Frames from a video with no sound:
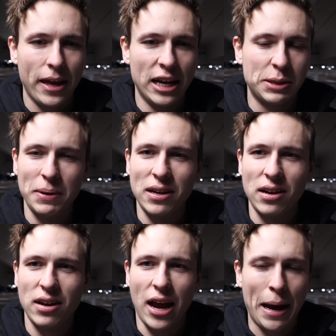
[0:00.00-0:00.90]
it's been
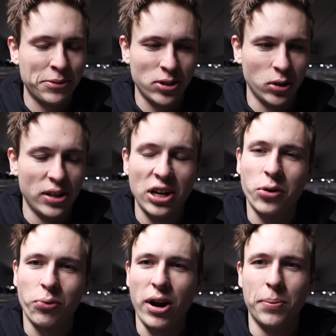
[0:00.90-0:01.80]
absolutely
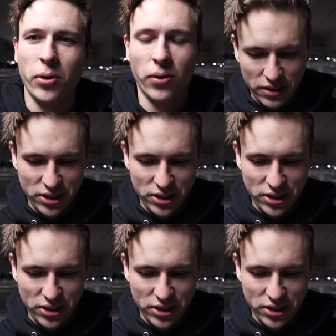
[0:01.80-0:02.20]
incredible